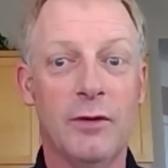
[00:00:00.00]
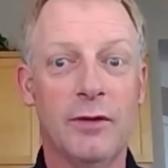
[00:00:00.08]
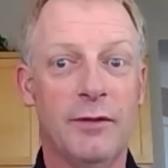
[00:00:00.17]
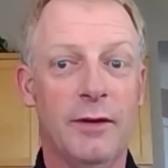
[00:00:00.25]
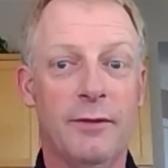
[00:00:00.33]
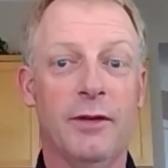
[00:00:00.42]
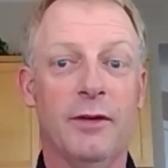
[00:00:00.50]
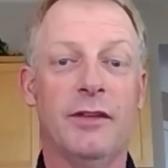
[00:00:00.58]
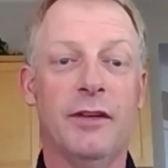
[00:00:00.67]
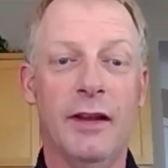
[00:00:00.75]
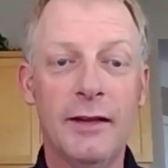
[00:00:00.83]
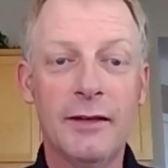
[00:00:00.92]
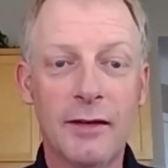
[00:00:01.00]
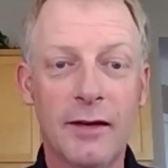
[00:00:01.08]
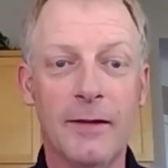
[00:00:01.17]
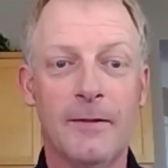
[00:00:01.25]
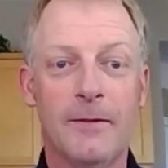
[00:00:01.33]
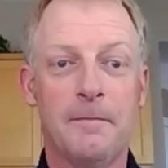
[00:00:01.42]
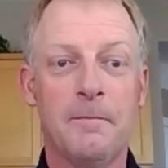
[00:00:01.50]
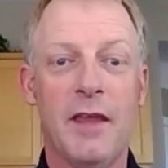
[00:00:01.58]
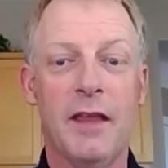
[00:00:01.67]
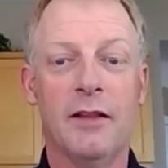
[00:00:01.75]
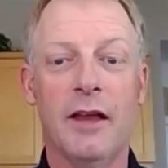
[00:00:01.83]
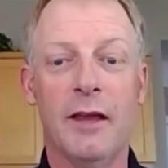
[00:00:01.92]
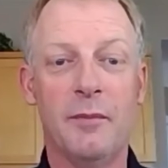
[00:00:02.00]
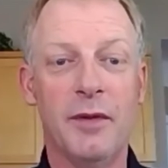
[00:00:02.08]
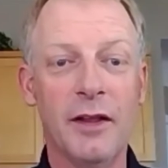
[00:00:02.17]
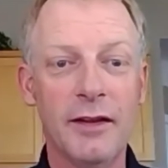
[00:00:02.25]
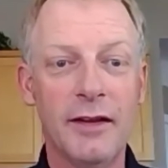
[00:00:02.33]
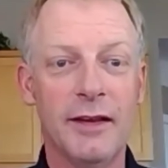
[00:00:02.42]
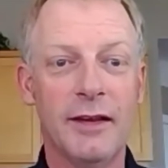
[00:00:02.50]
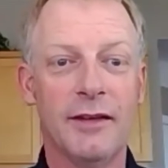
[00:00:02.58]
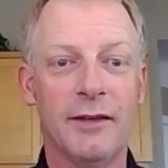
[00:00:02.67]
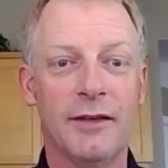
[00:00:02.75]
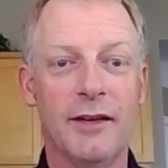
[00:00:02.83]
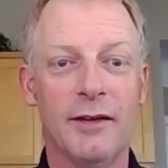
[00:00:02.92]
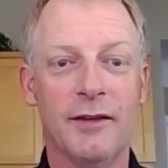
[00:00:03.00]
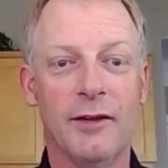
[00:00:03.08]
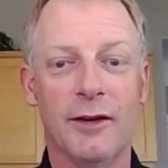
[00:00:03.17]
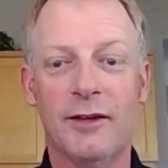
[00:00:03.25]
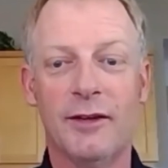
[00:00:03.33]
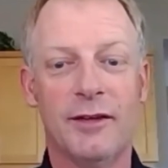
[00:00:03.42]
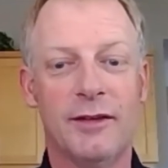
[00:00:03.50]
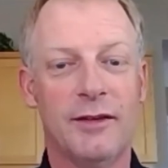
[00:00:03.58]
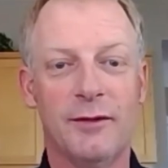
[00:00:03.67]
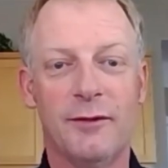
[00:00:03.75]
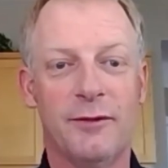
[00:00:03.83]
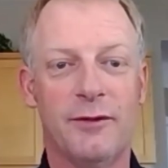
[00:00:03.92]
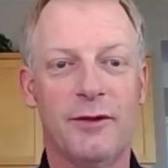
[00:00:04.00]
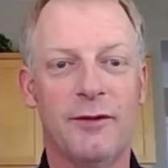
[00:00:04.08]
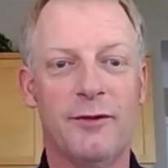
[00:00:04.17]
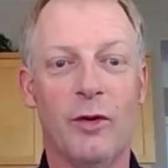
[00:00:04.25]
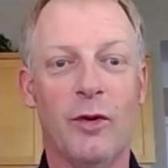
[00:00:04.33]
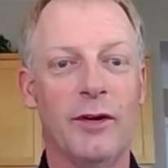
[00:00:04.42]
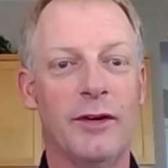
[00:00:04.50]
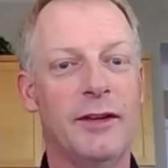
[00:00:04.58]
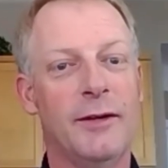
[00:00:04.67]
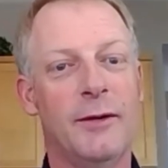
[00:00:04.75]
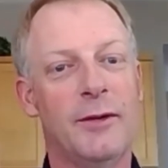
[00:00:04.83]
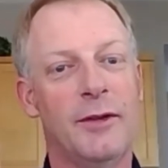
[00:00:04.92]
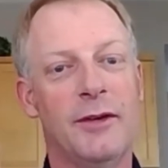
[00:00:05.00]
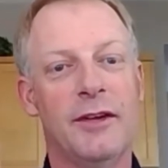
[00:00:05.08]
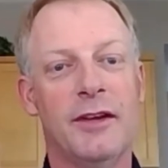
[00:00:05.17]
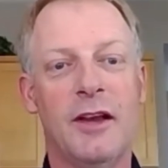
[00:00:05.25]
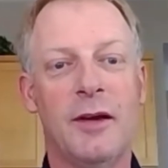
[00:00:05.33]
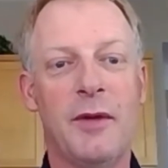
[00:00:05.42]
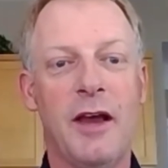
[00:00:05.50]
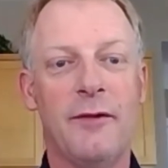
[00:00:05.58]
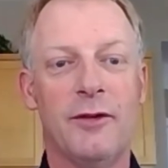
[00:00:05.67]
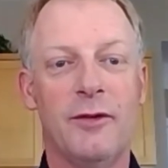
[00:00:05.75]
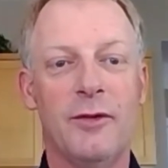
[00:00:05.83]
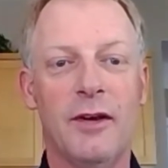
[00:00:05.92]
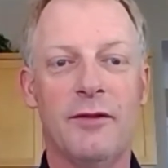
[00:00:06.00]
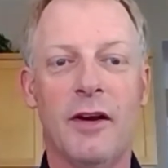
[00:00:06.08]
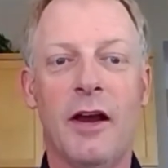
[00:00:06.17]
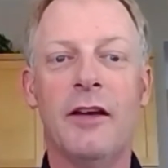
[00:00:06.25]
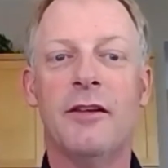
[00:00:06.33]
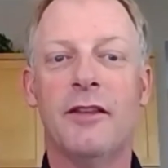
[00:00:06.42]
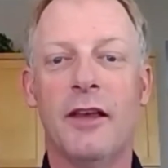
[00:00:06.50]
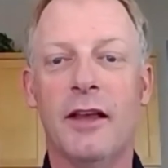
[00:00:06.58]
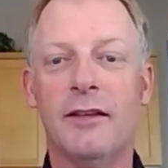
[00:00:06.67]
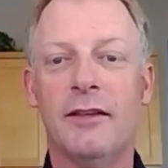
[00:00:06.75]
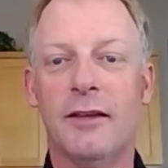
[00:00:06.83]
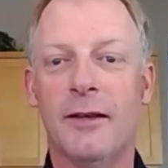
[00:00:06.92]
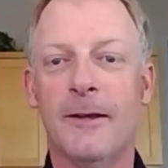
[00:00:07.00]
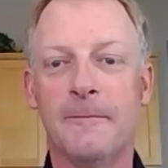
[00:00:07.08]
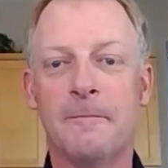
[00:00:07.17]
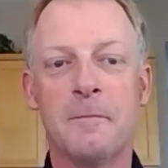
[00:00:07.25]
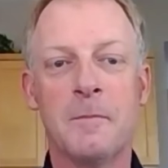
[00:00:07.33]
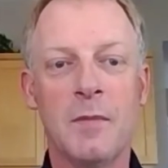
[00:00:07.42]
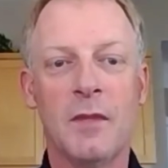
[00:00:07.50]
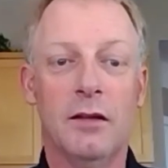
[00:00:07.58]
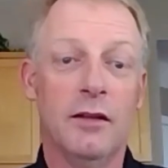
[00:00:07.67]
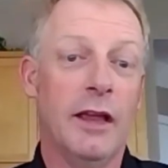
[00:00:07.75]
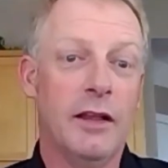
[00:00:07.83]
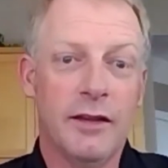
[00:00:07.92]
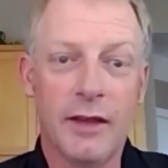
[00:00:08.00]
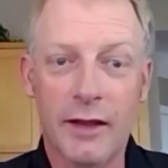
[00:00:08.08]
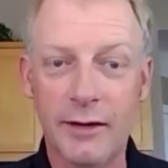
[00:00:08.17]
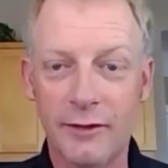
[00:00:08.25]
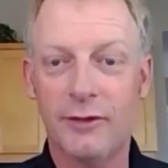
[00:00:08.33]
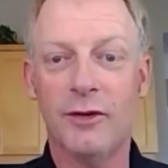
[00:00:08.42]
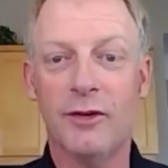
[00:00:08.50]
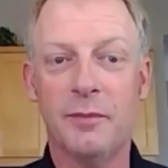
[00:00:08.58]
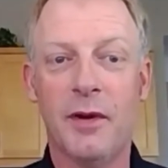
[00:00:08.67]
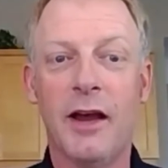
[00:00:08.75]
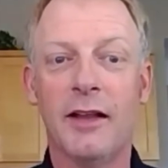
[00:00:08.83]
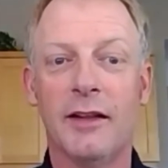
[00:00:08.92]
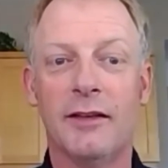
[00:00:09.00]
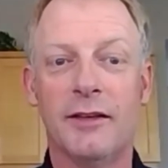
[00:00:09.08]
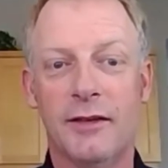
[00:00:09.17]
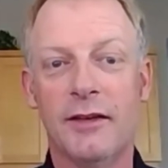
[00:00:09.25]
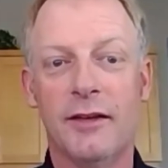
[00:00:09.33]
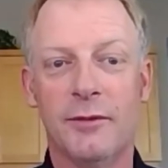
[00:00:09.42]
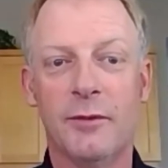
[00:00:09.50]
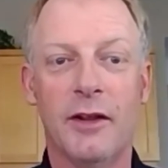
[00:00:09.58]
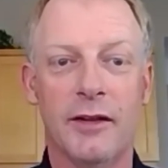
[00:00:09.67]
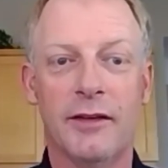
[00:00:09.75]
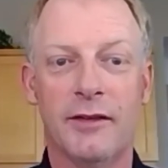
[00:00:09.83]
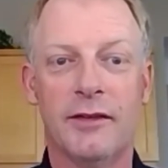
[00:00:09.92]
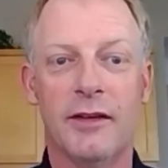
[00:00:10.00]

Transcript: if there's an incident and liability is looked for, they're going to come after whoever hired that likely uninsured pilot, as well as